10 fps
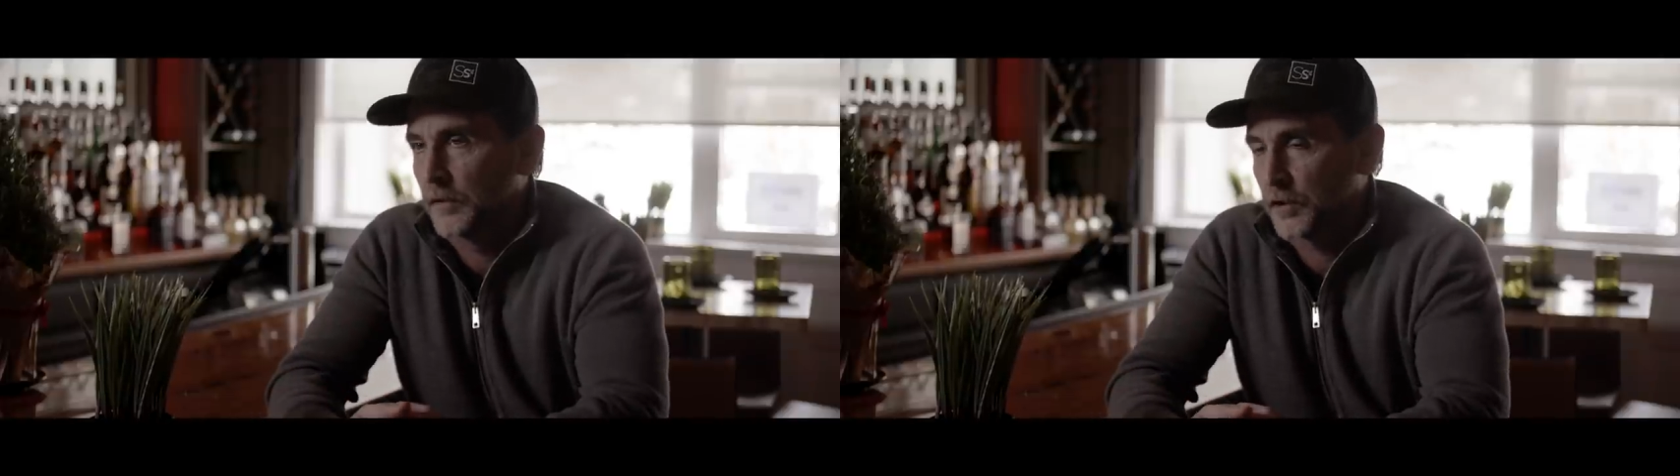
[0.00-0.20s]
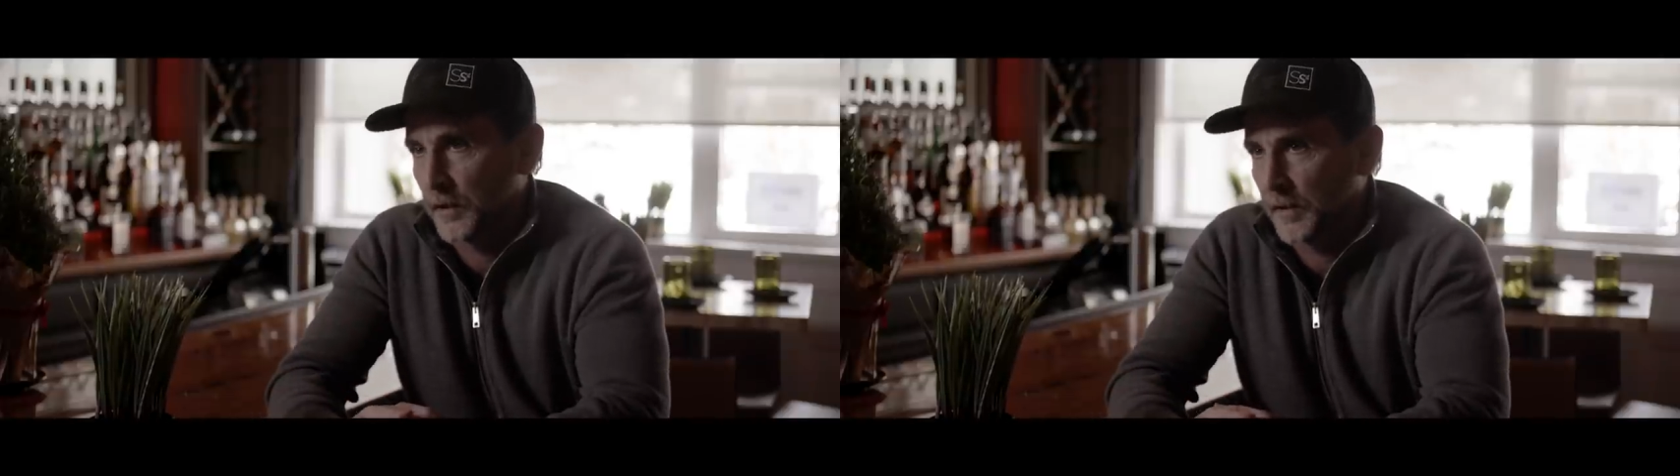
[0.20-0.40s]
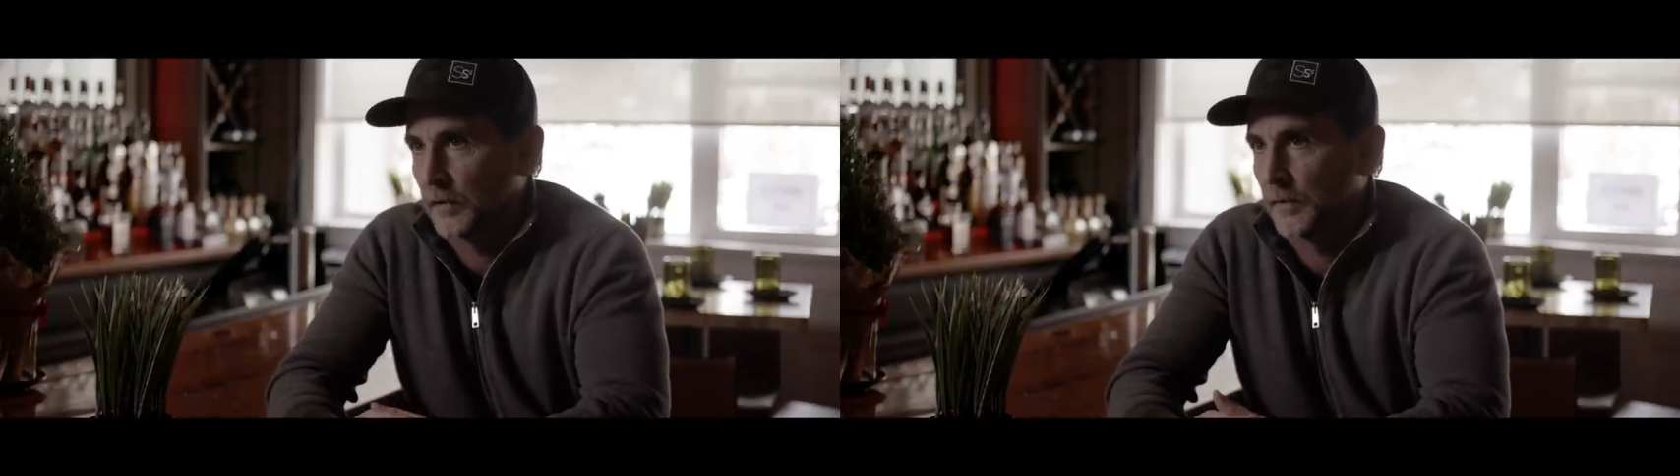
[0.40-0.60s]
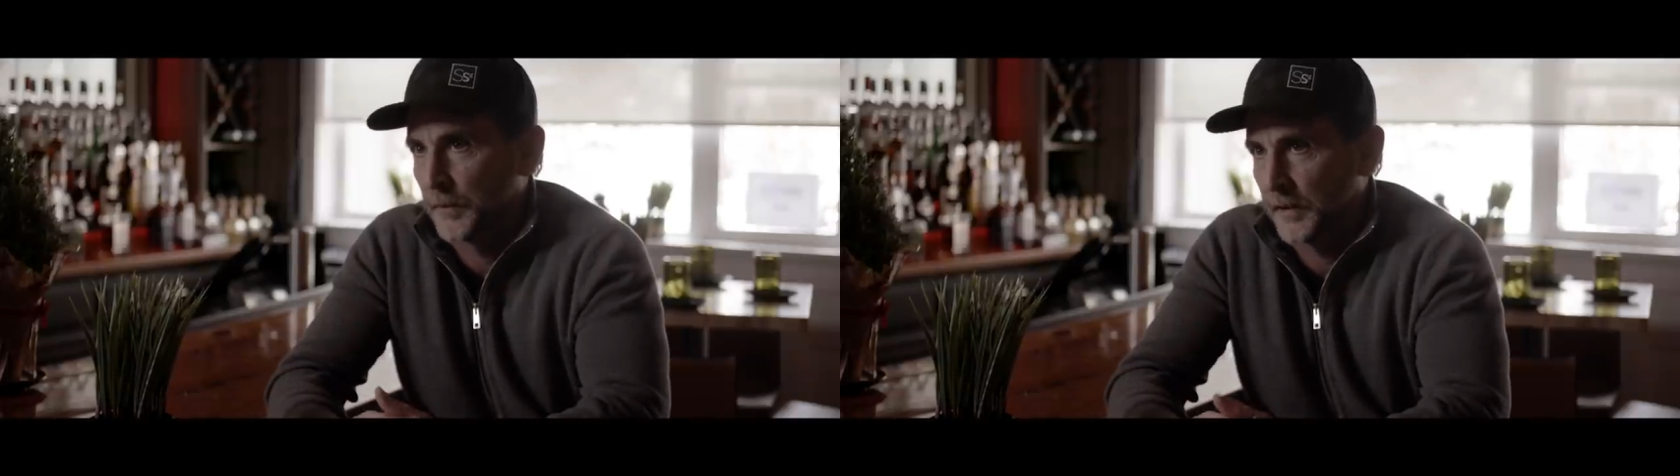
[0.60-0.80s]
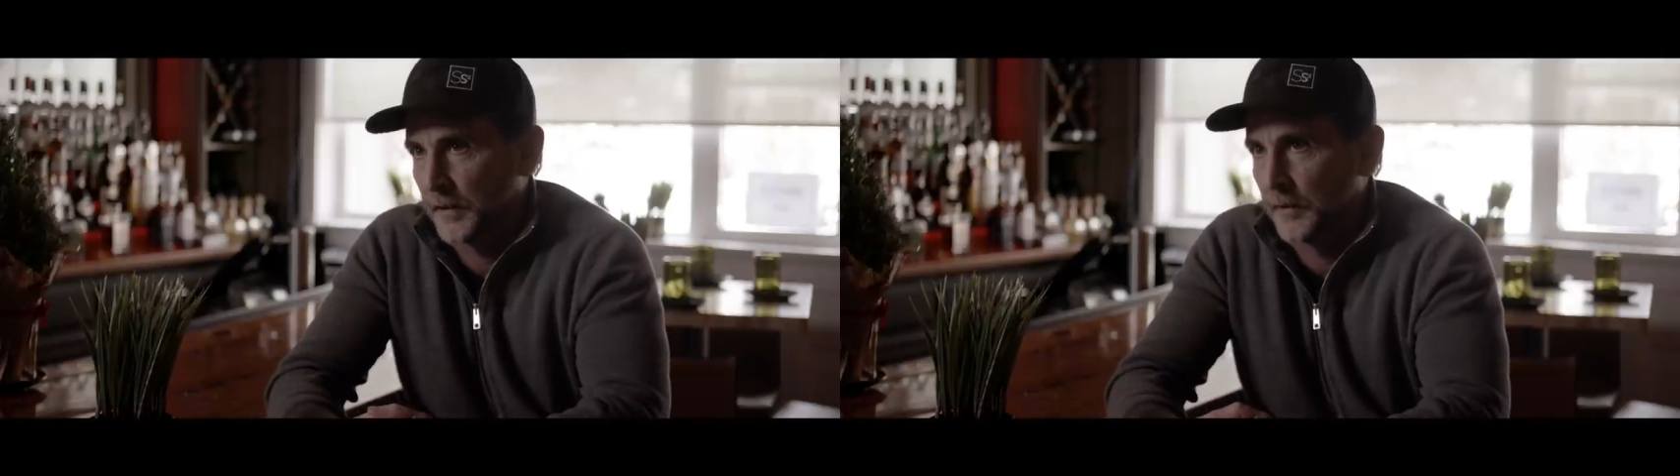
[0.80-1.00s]
shut down
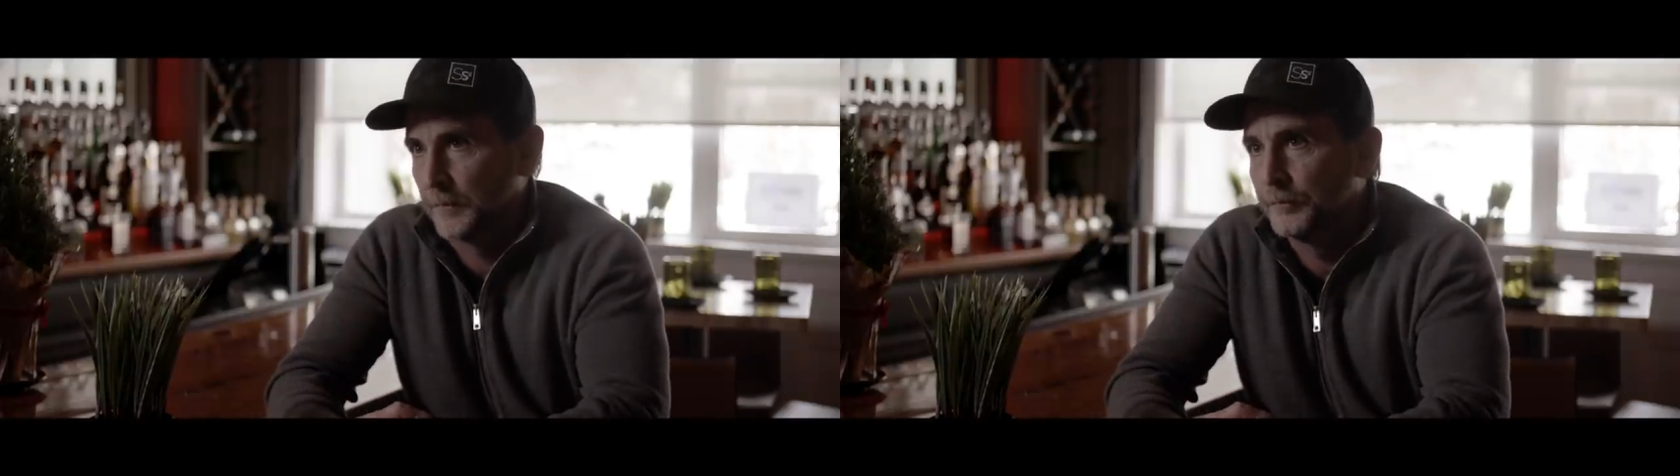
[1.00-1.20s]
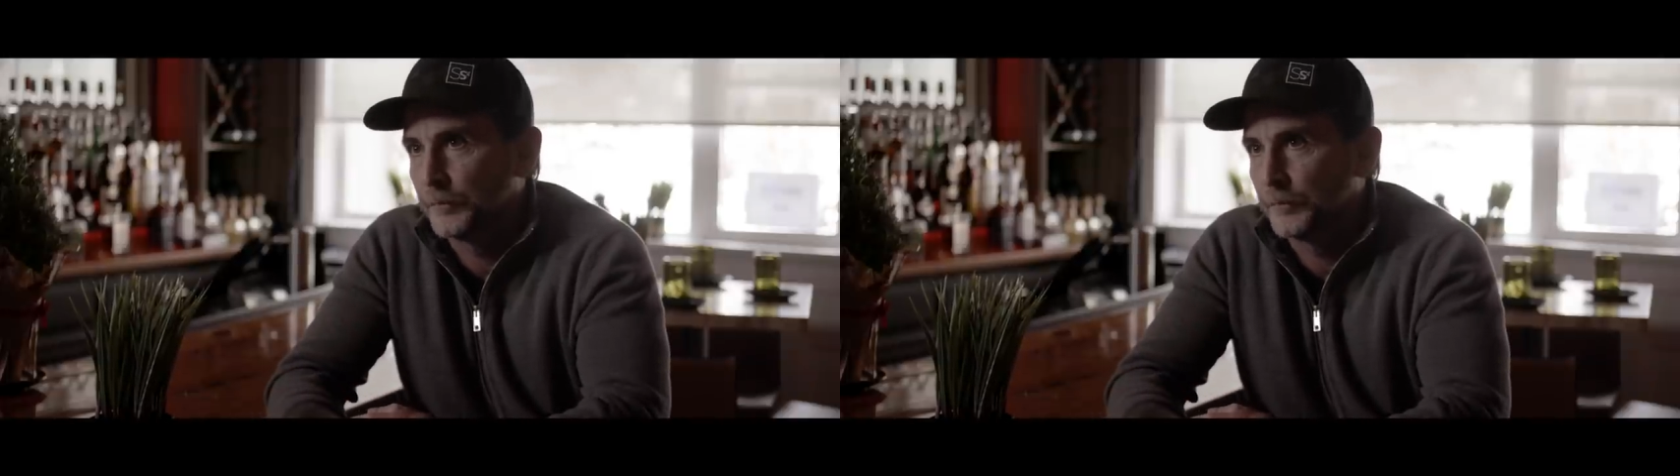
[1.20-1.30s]
completely.